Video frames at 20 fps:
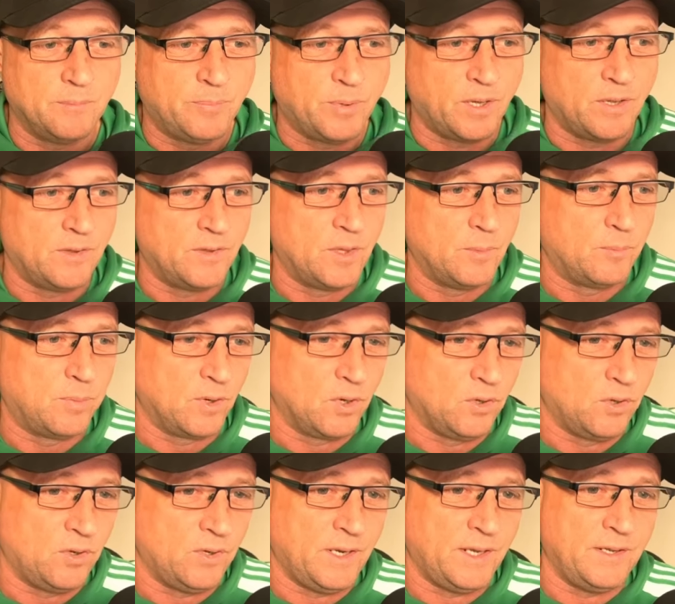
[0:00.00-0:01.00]
but
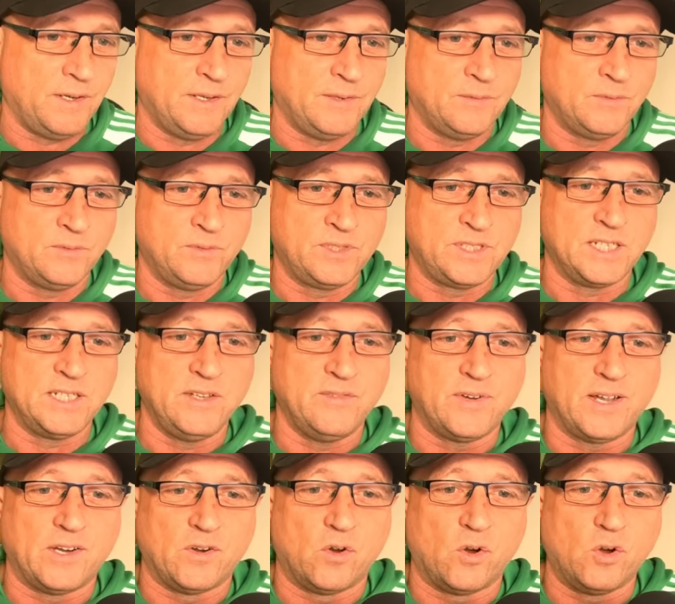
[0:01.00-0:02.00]
the Sydney
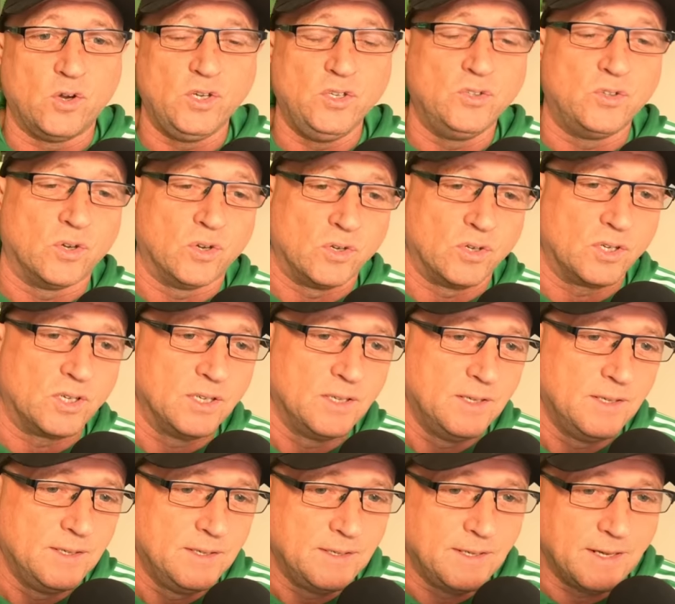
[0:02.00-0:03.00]
Van Hooijdonk
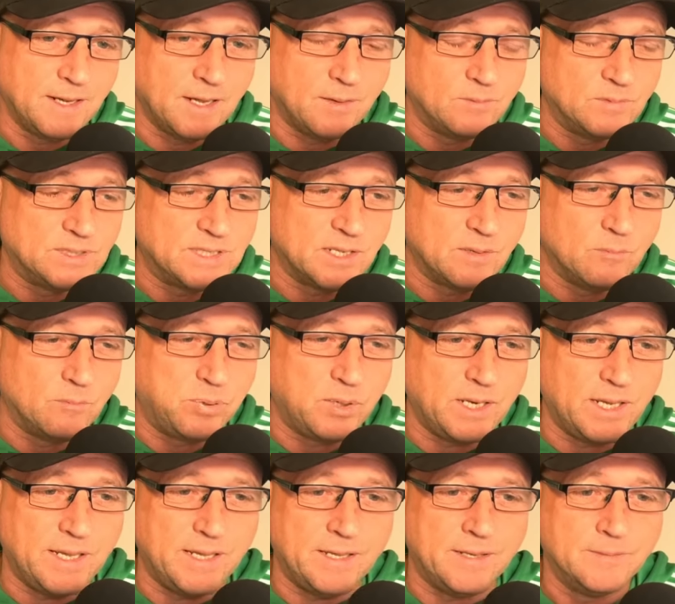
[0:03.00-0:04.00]
didn't
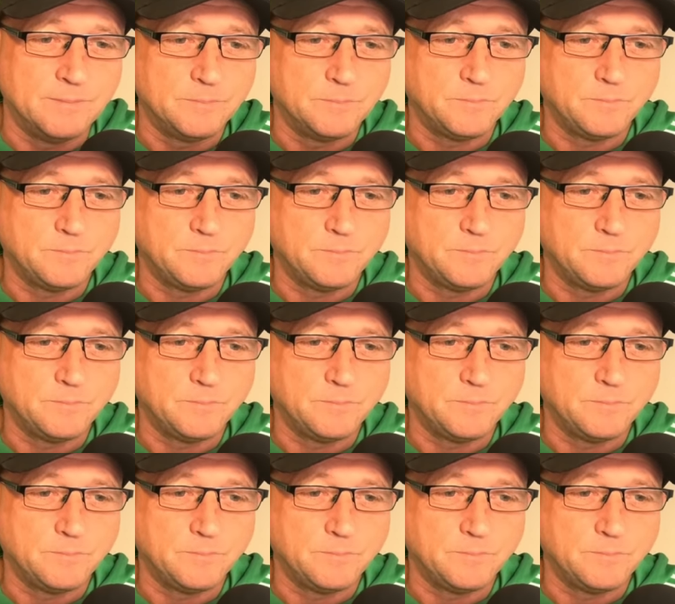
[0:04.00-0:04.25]
play